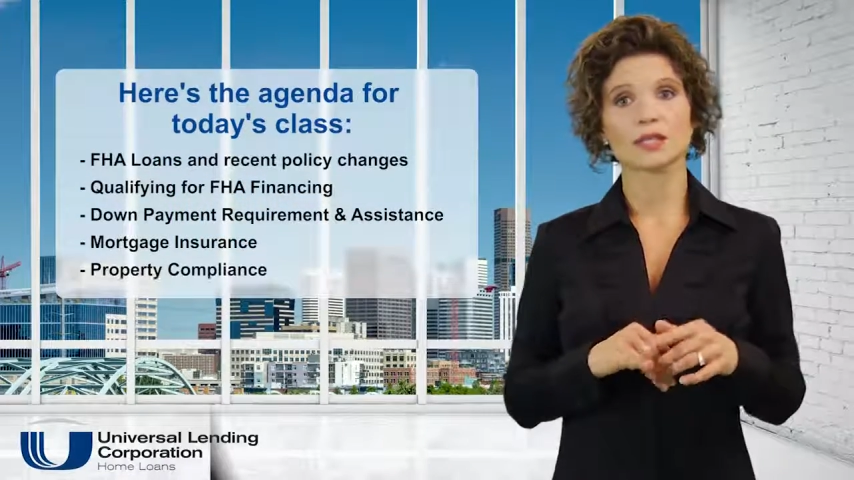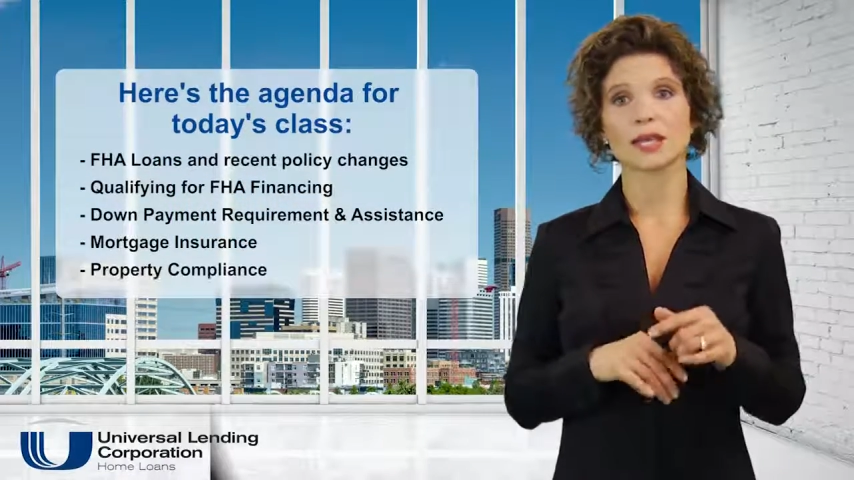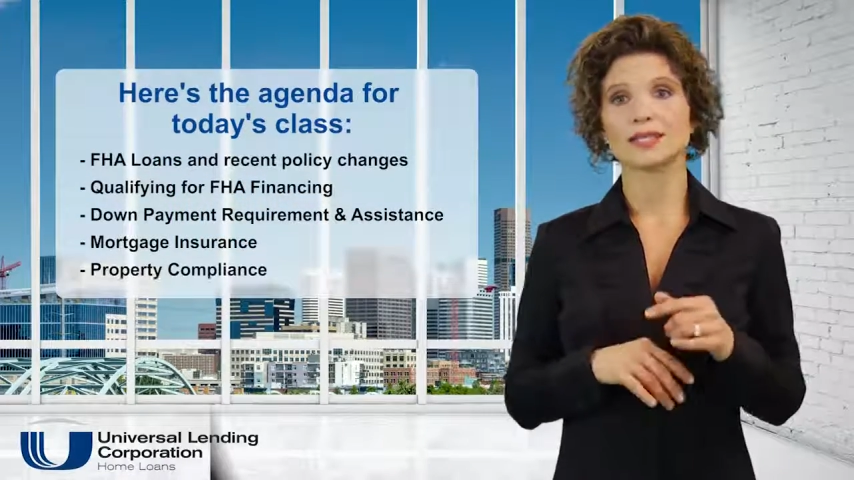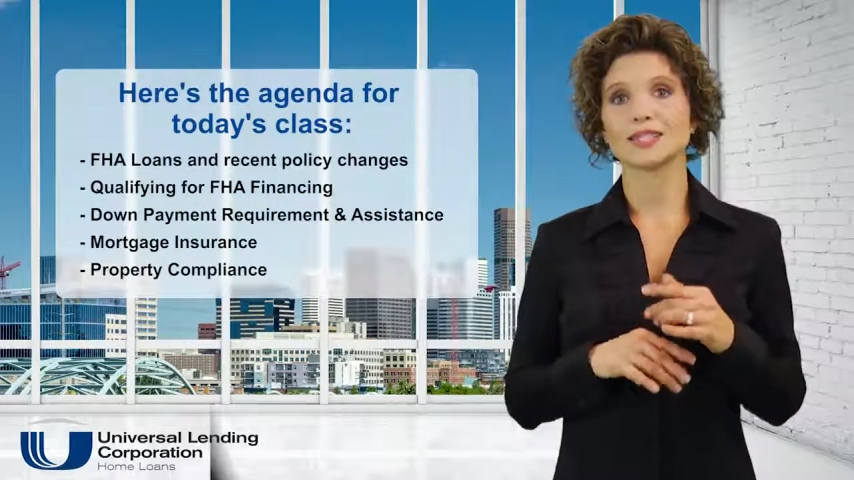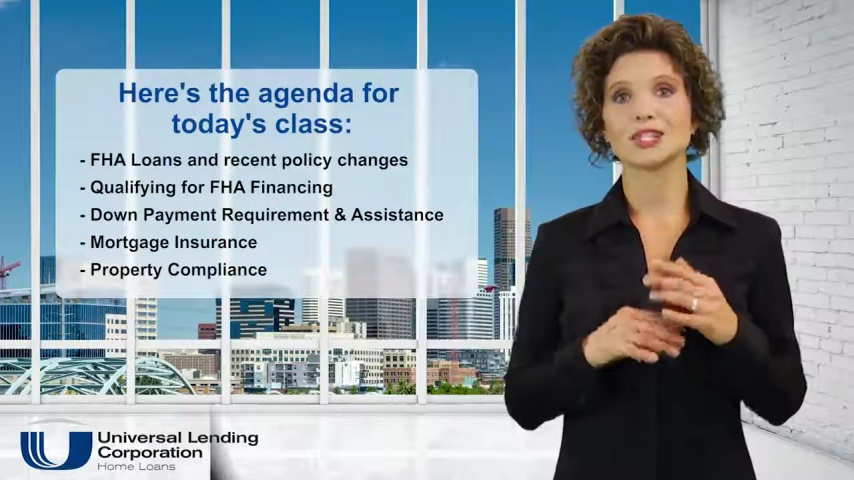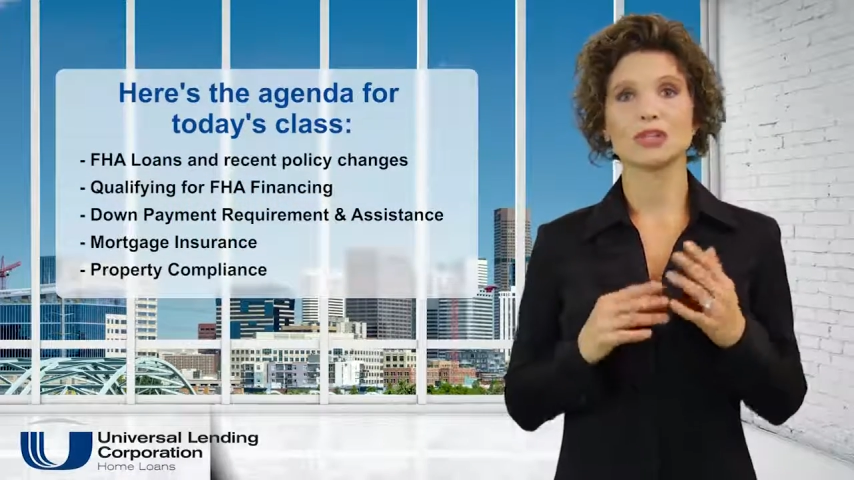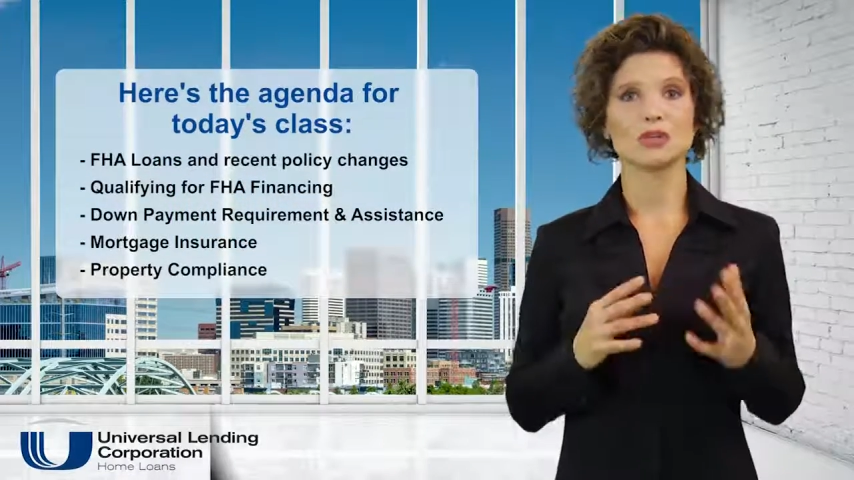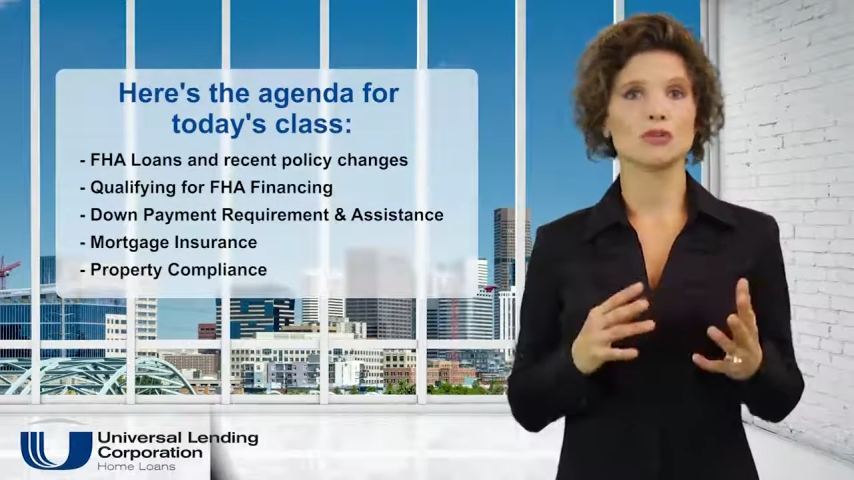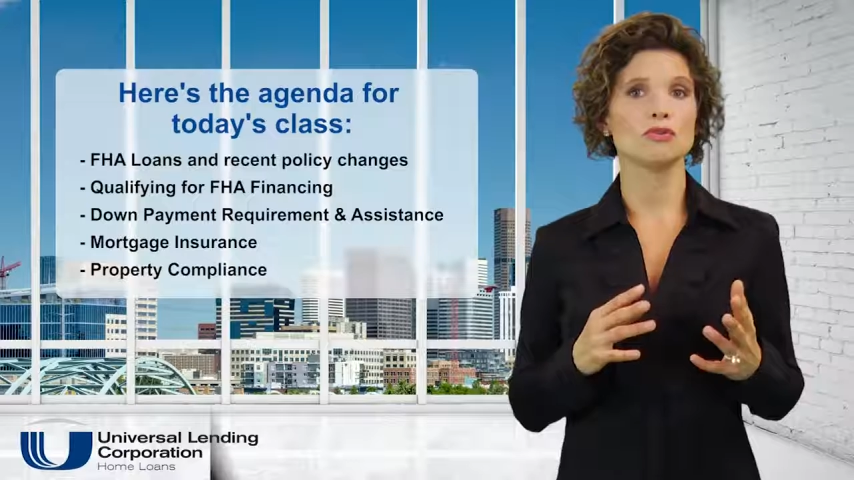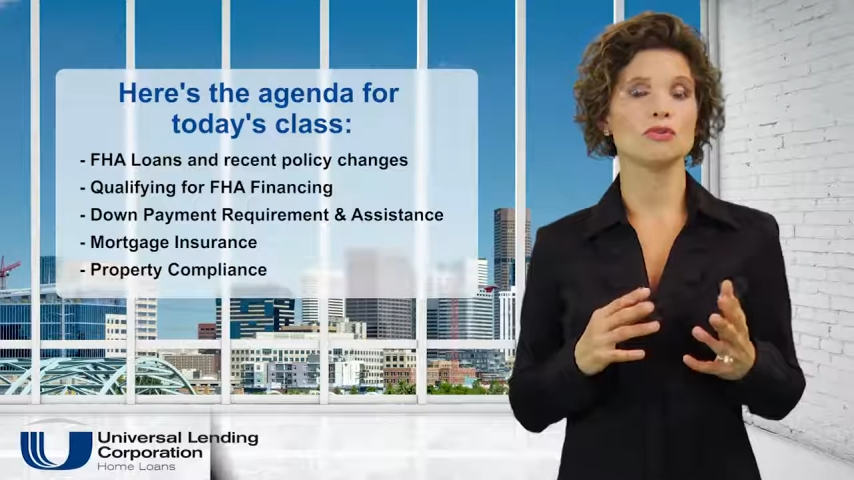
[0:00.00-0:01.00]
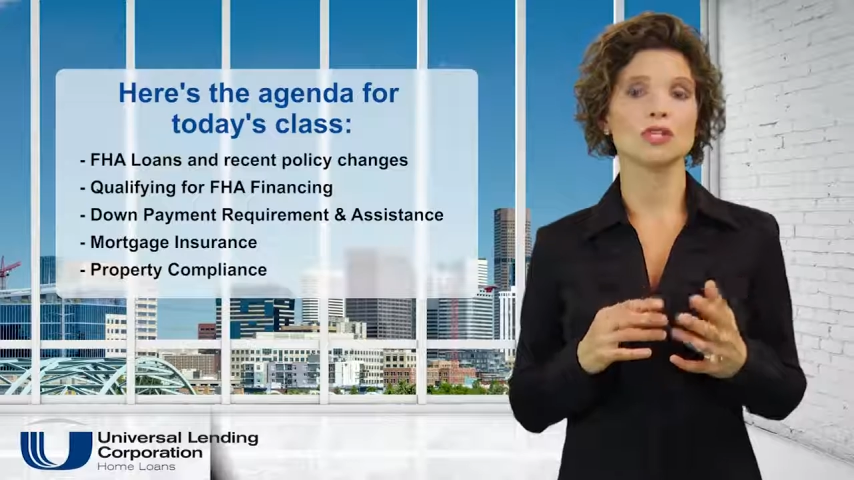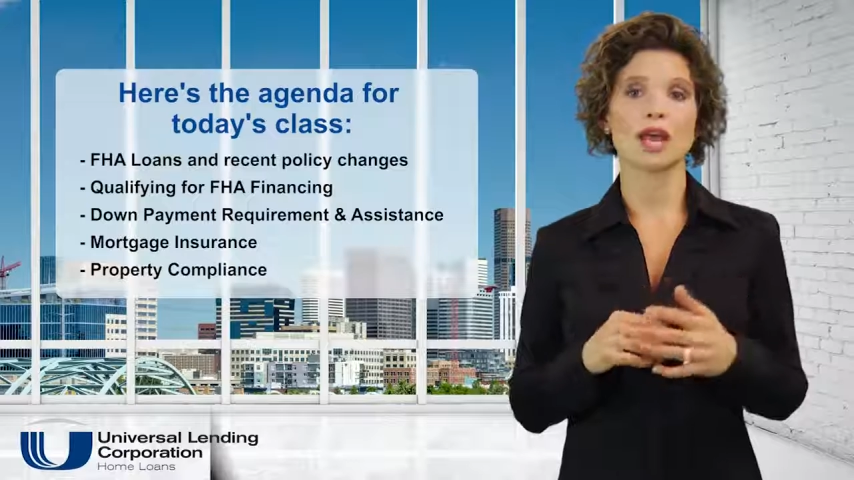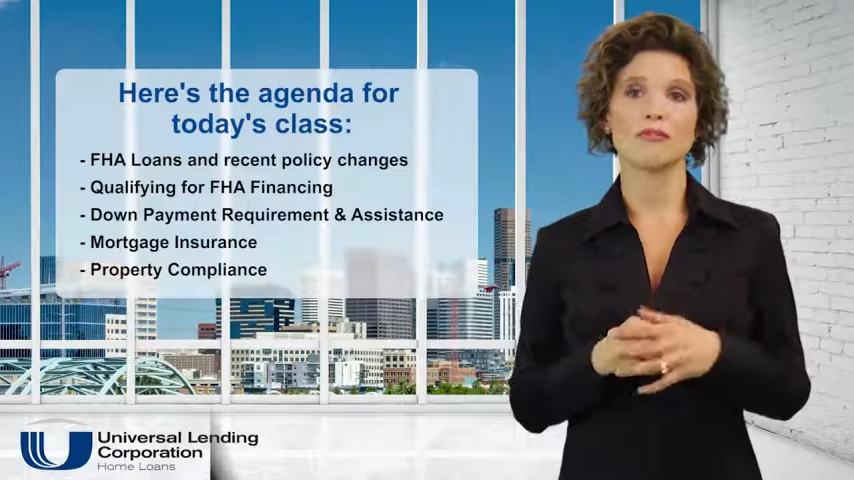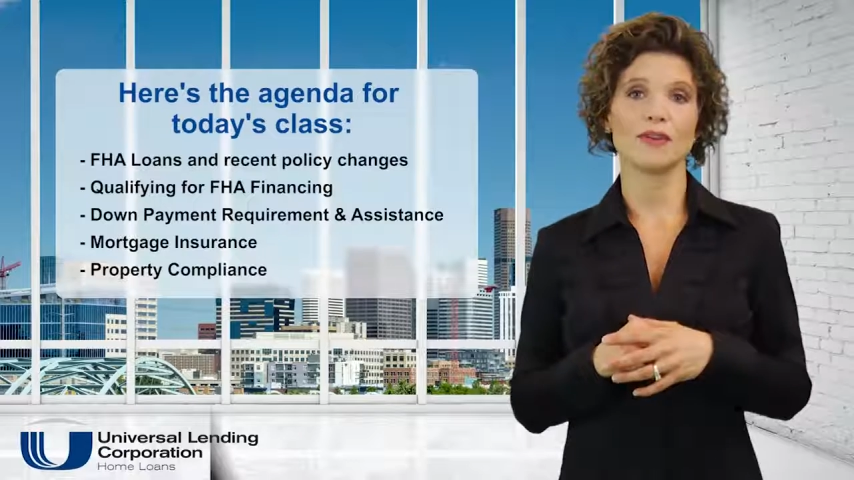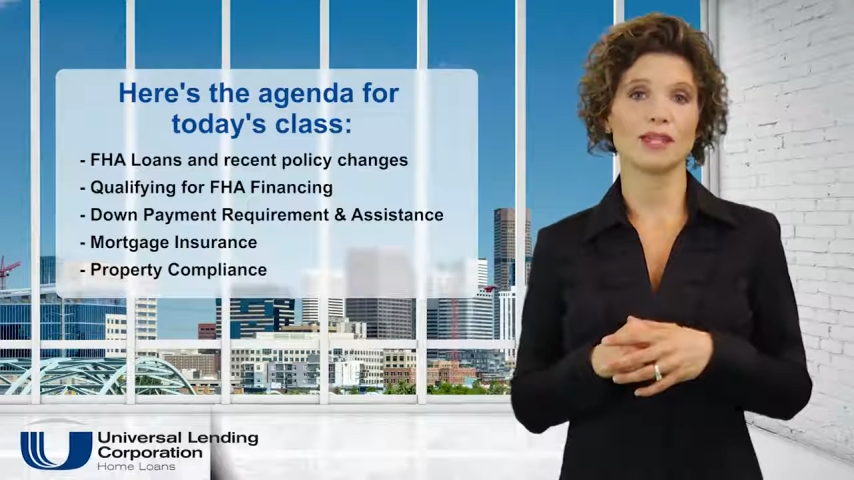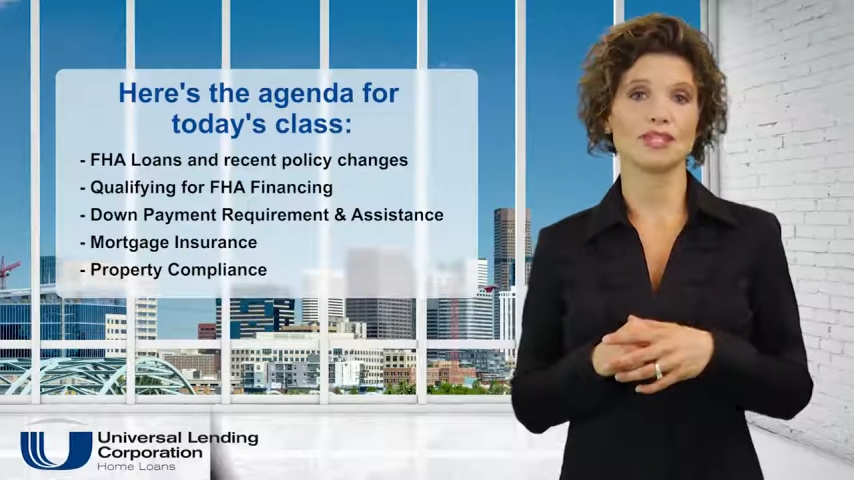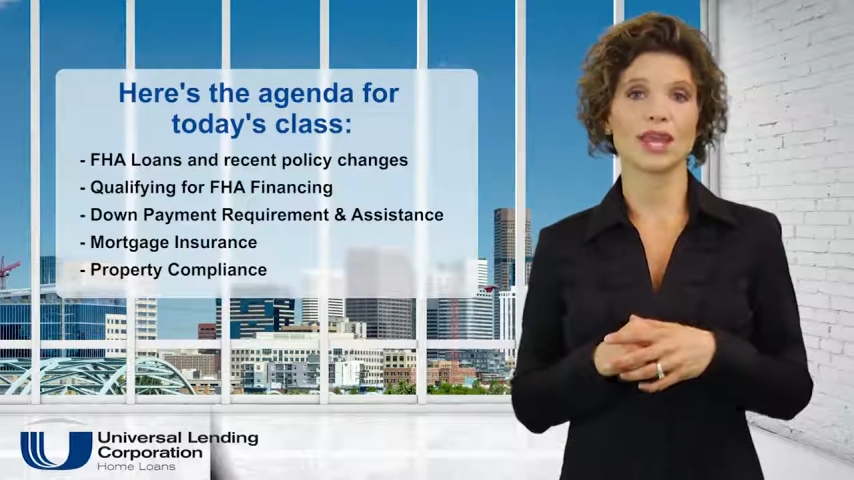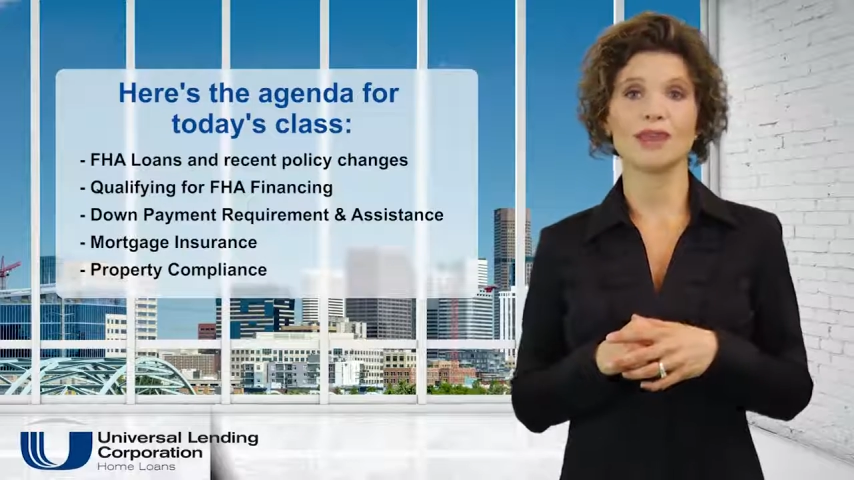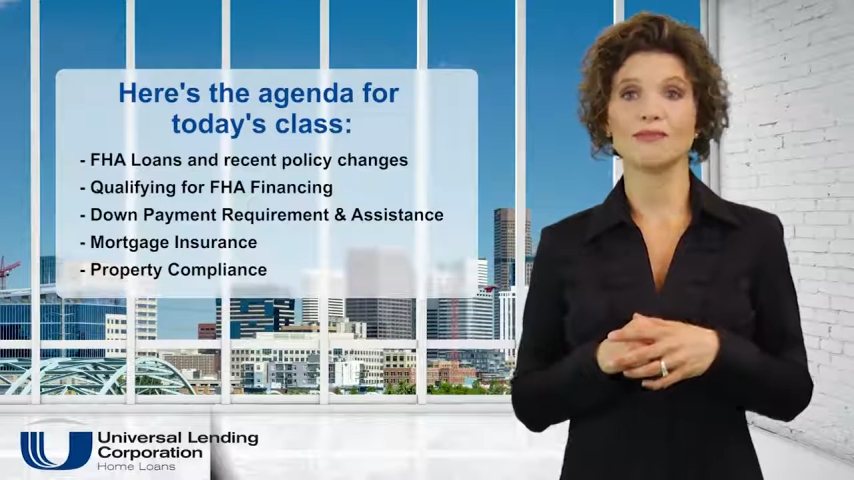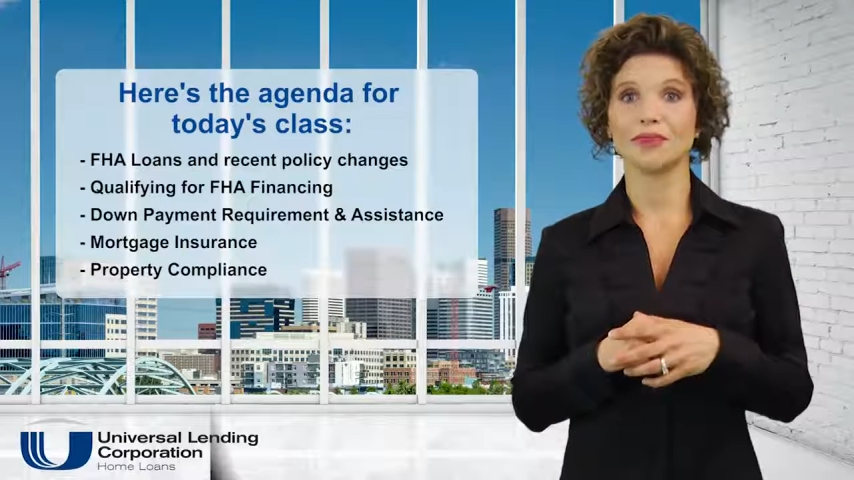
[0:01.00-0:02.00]
that's a huge
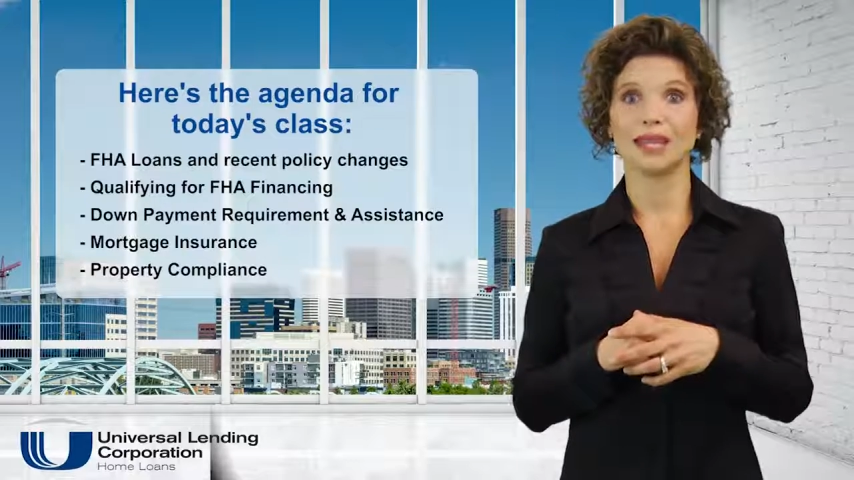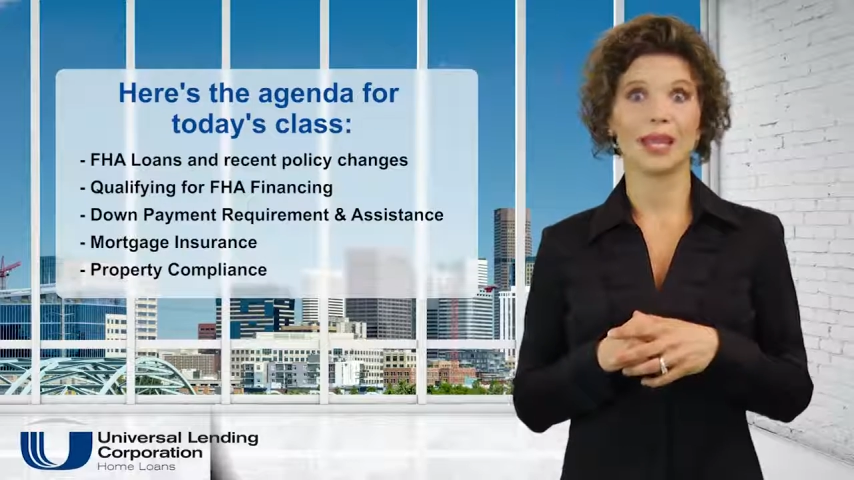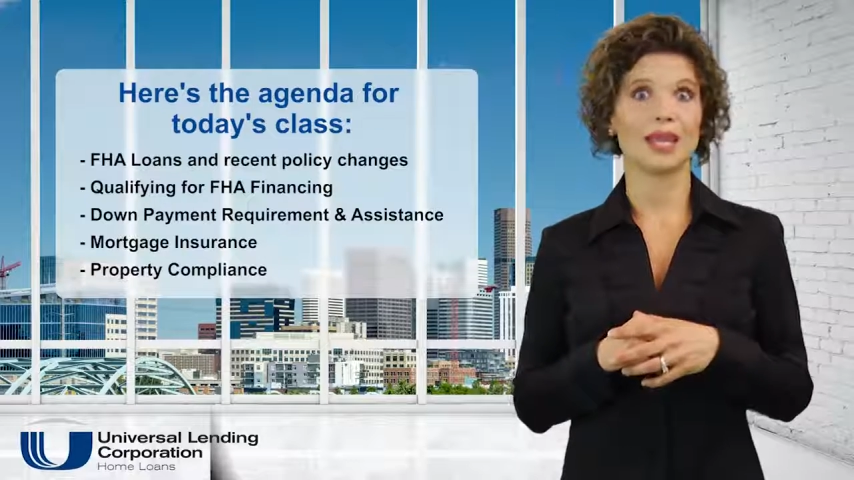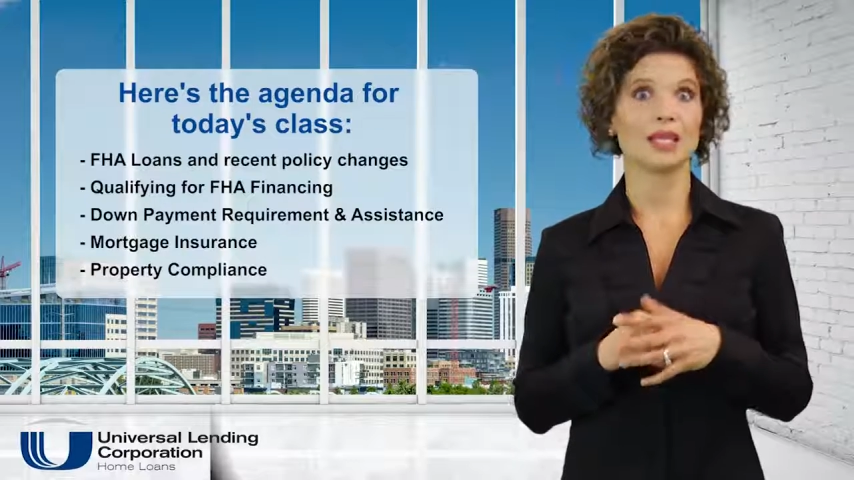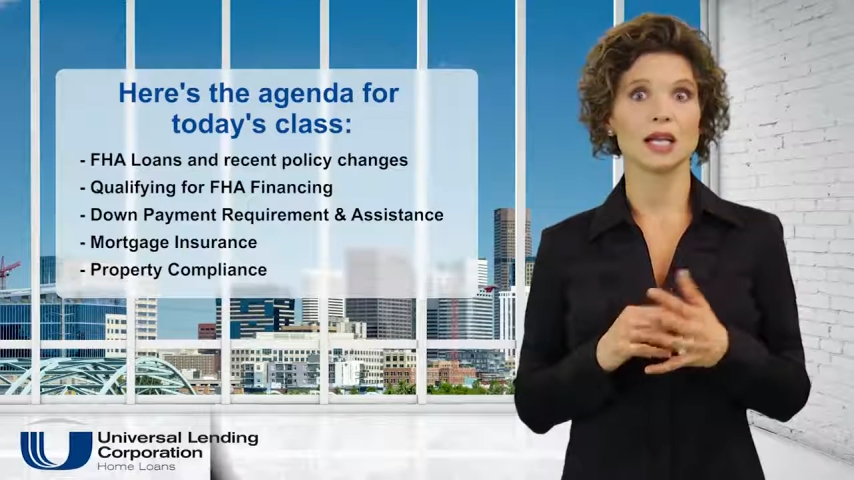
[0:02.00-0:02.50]
FHA, VA,